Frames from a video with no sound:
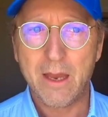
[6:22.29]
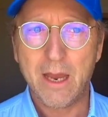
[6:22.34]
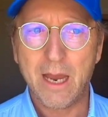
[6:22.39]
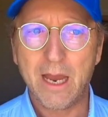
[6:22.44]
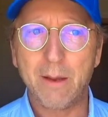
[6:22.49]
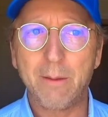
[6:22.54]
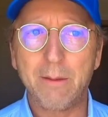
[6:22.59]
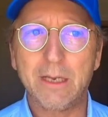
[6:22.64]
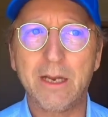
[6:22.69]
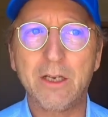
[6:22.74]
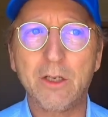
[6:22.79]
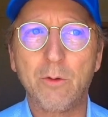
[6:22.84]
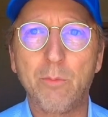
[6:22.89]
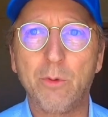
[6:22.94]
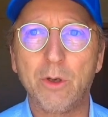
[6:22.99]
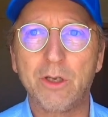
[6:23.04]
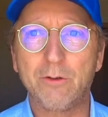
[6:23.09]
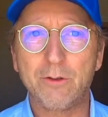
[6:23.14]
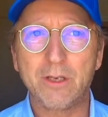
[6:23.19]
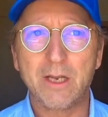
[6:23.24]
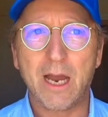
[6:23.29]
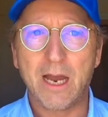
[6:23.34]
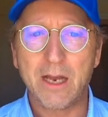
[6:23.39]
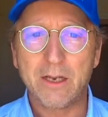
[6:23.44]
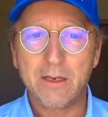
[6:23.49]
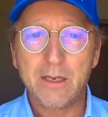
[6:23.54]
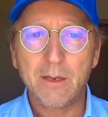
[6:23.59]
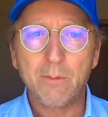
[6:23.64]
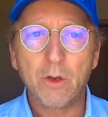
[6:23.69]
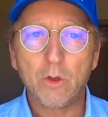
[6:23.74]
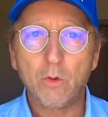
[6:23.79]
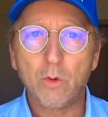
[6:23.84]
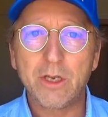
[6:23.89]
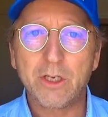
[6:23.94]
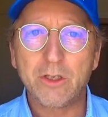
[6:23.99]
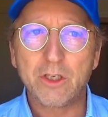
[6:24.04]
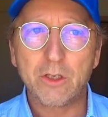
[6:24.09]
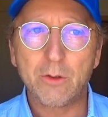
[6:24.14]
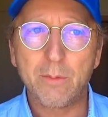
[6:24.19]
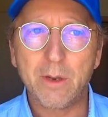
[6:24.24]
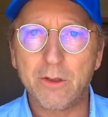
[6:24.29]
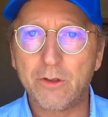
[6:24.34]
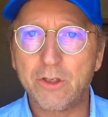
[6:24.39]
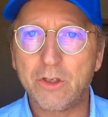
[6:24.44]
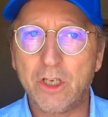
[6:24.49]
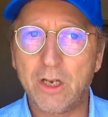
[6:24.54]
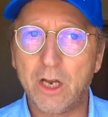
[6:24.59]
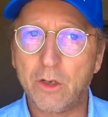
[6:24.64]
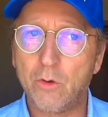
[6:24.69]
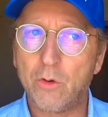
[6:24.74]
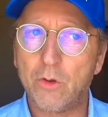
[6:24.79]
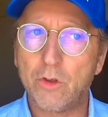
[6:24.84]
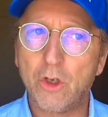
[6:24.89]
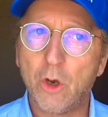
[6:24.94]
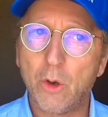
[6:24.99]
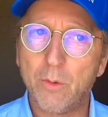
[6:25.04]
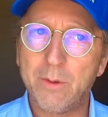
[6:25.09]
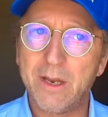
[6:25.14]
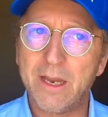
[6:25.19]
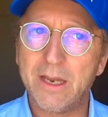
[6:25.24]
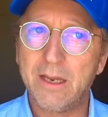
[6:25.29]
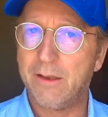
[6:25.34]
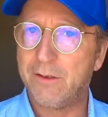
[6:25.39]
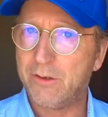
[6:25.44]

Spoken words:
I am here to briefly ask them a question about the general topic,